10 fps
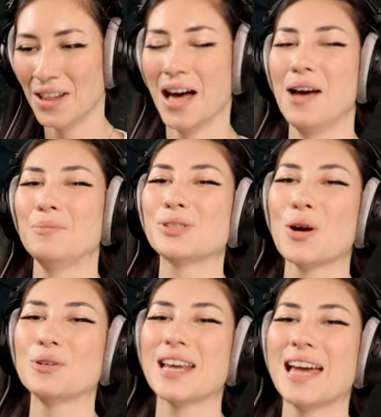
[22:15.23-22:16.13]
I'm so
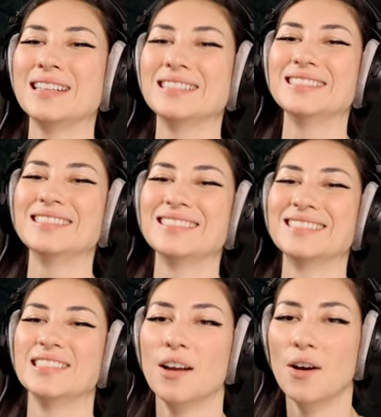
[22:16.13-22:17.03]
dead.
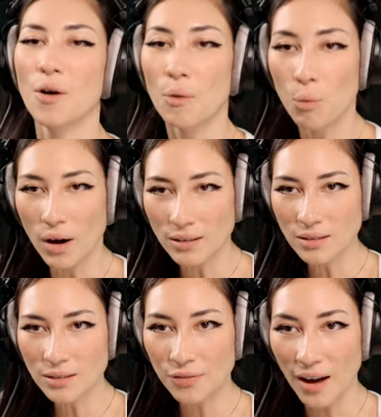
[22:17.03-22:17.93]
1,
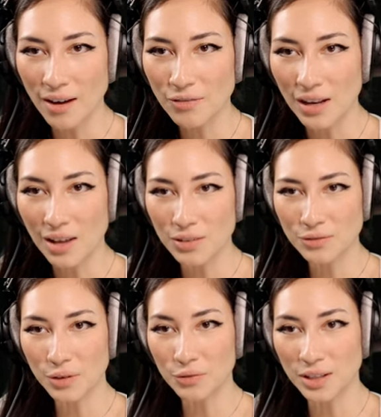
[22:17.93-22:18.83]
5, 11,
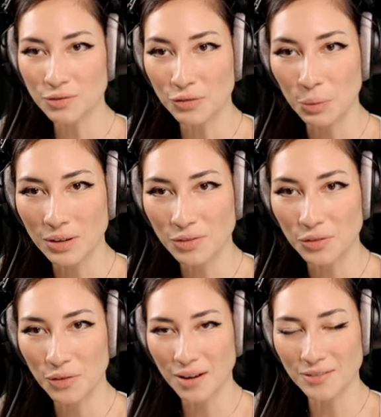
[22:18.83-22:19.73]
15, 51,
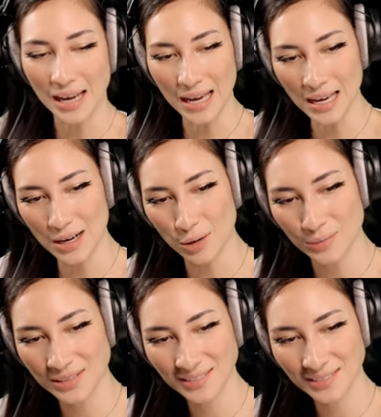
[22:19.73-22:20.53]
55. Damn!